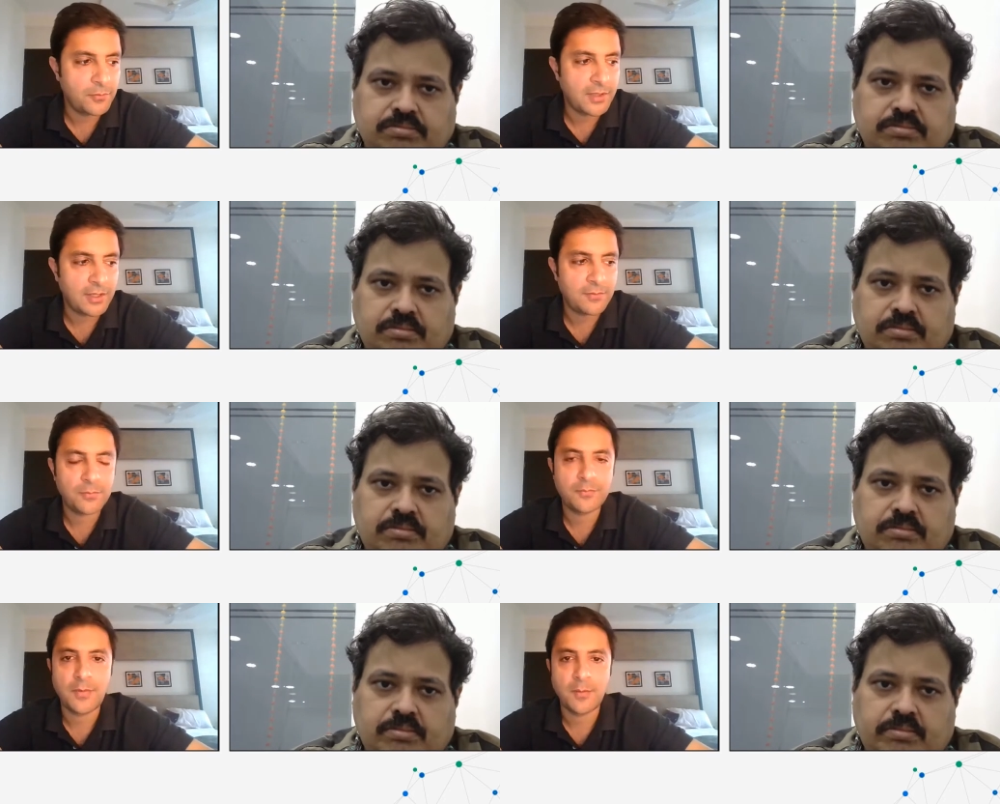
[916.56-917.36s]
Speaker 1: you know, we have
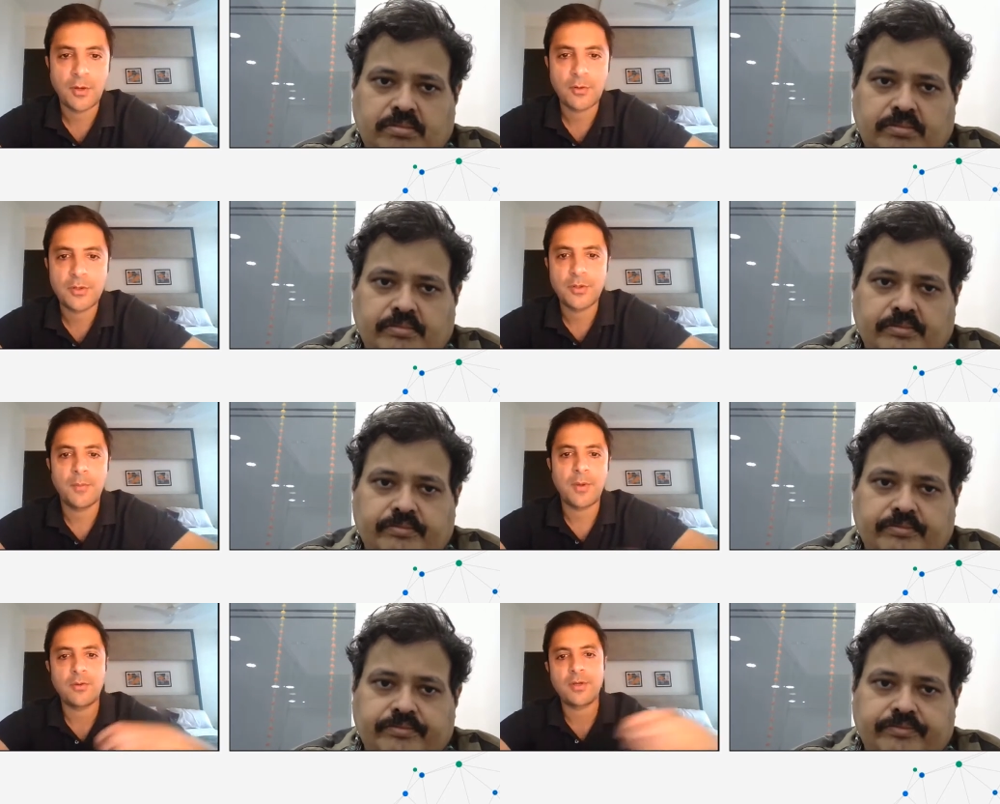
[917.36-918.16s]
about
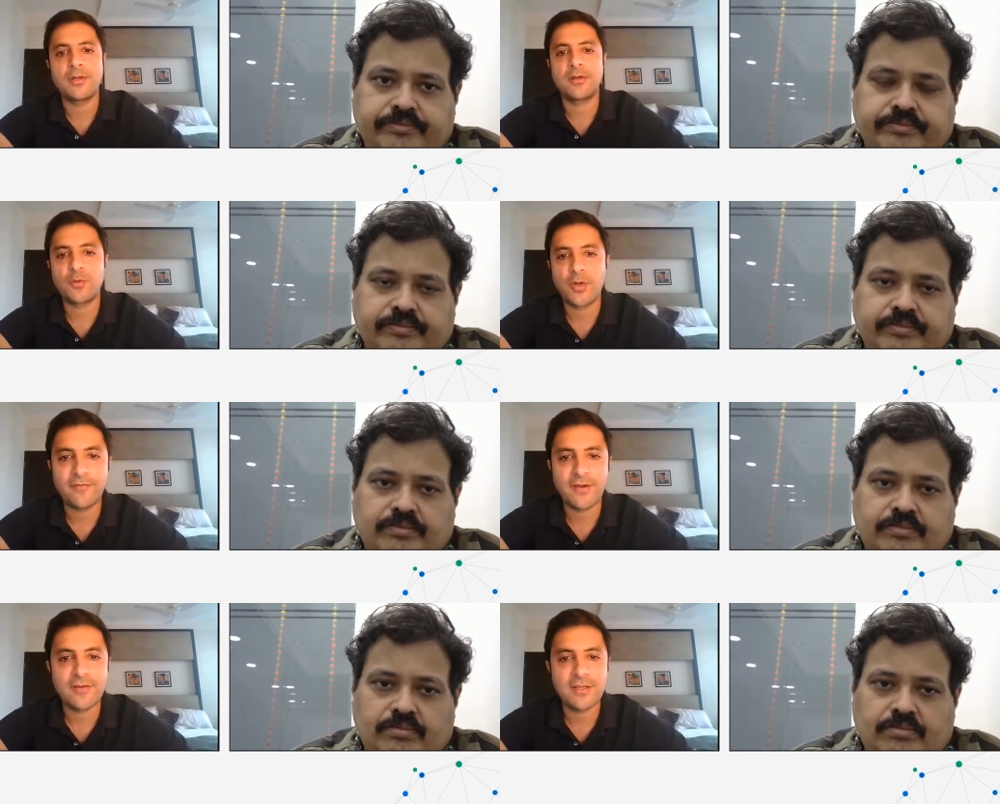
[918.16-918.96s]
about uh,
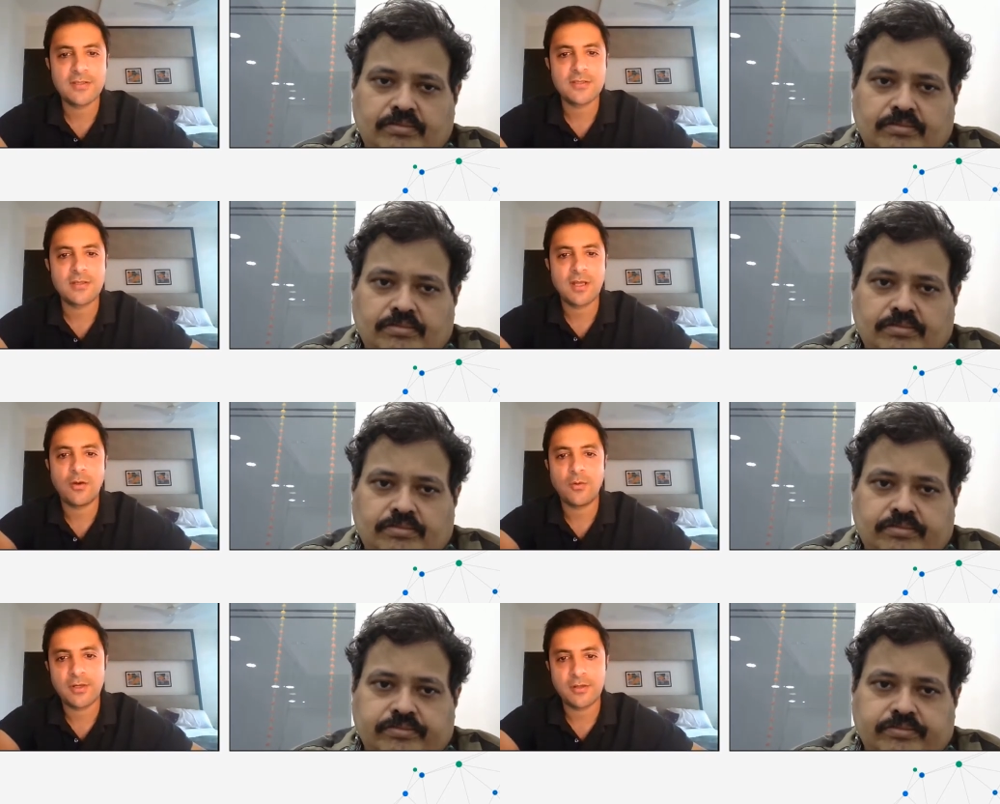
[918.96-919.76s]
25 regions
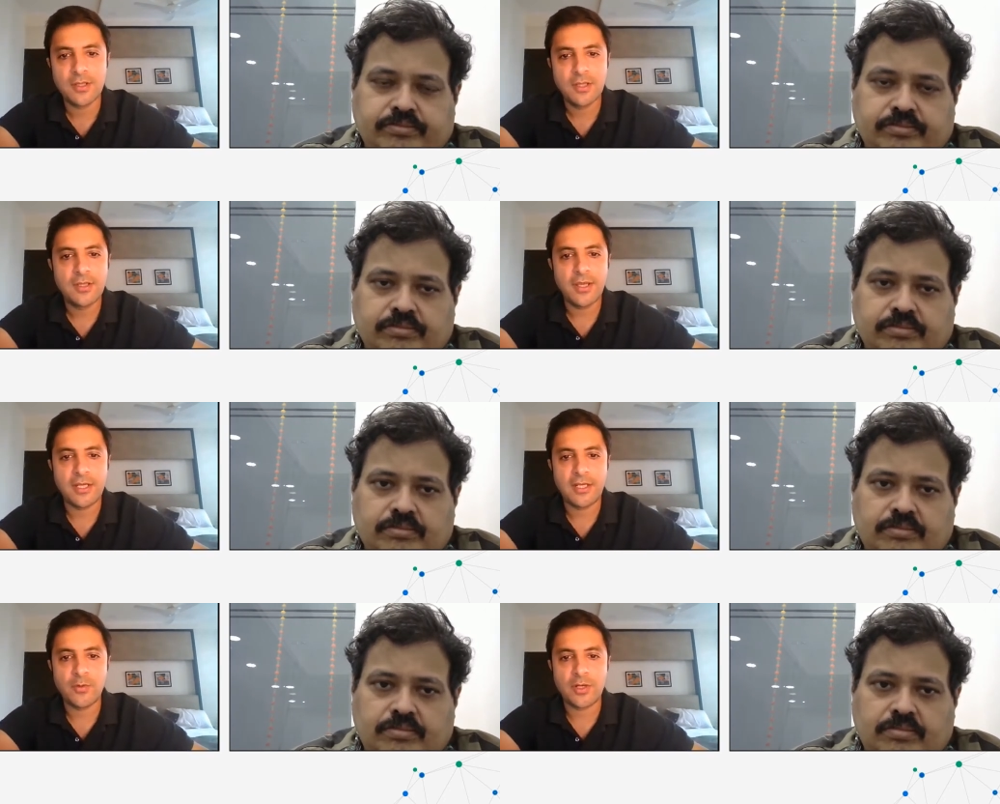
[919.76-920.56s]
now and
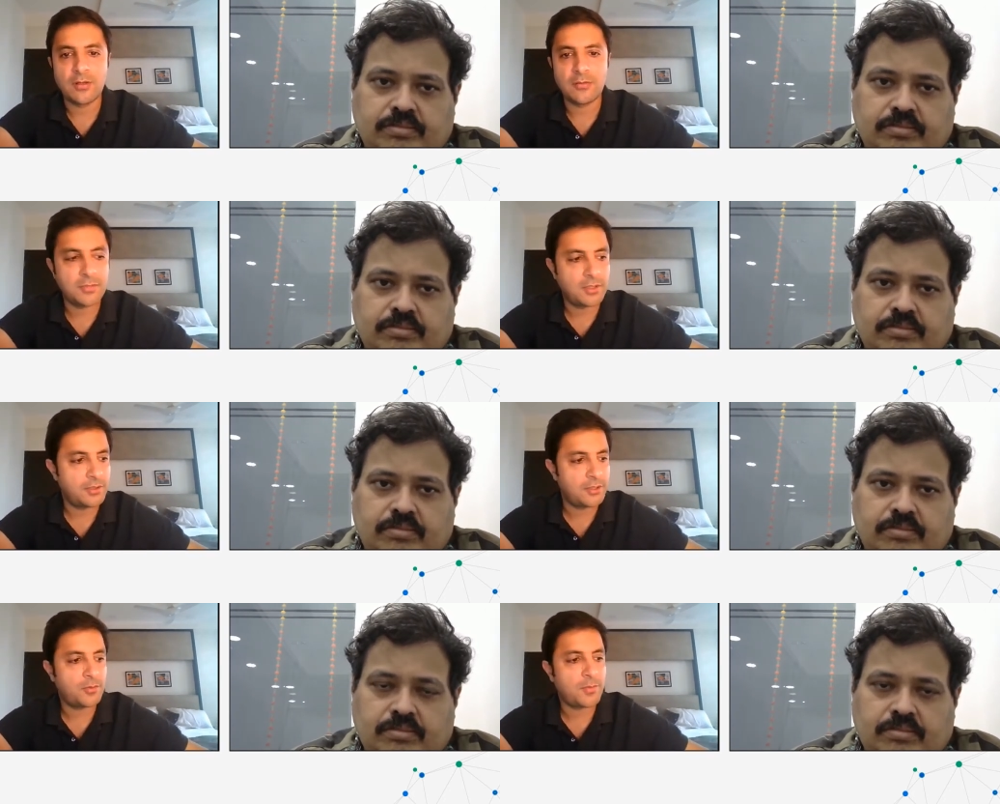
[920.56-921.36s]
81,
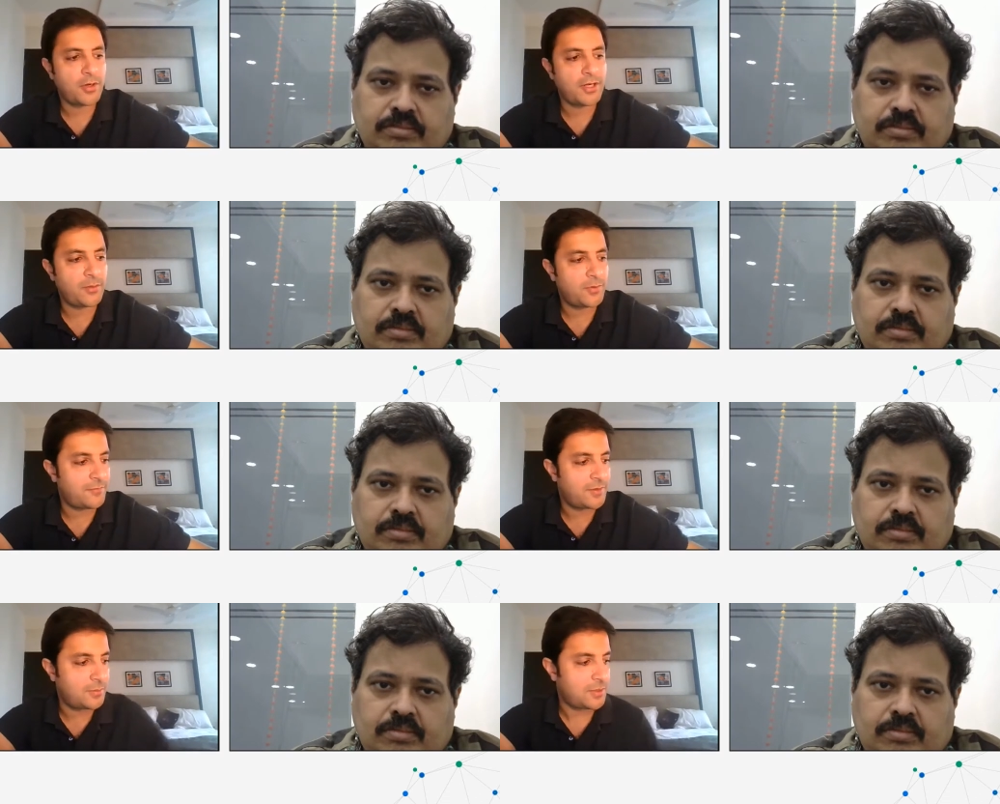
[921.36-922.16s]
uh, you know, about
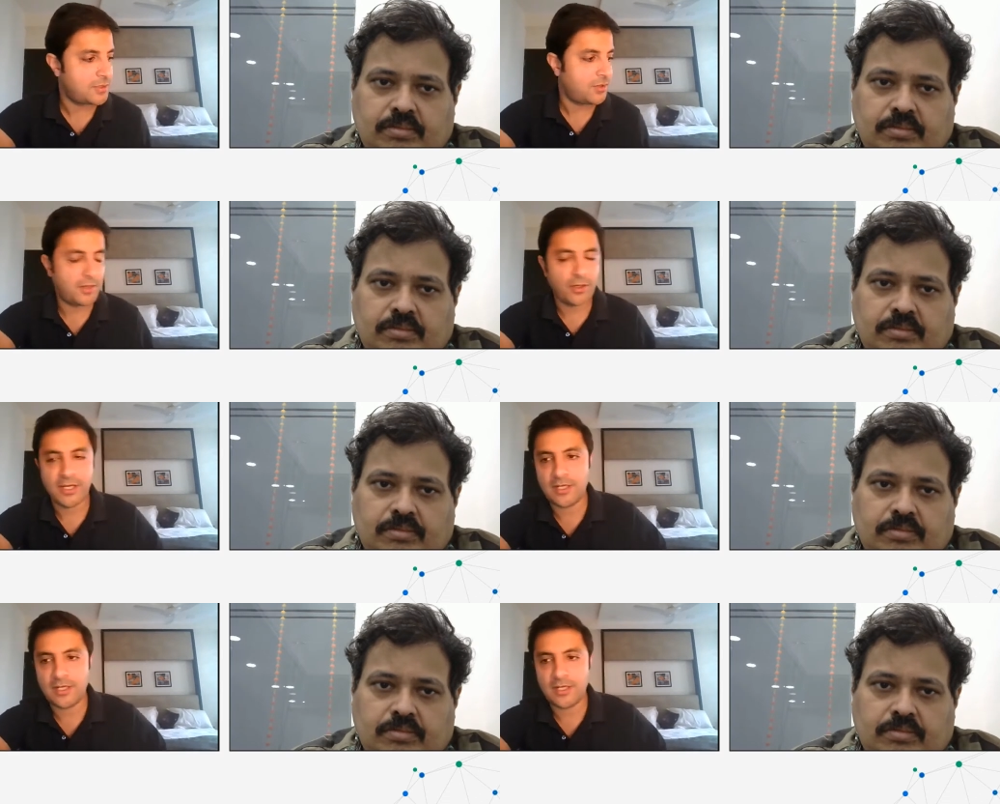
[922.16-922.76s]
81 available, sorry,